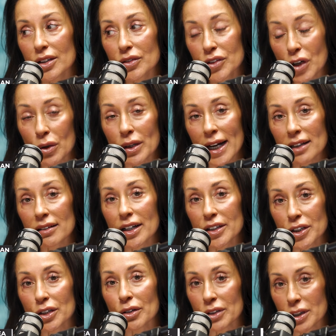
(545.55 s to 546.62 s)
don't act
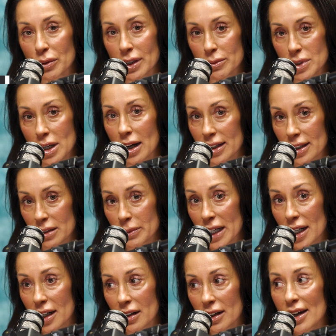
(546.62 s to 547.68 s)
like you don't know what I'm talking
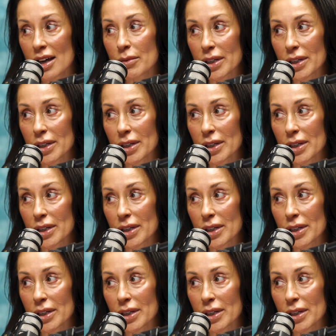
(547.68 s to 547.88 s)
about,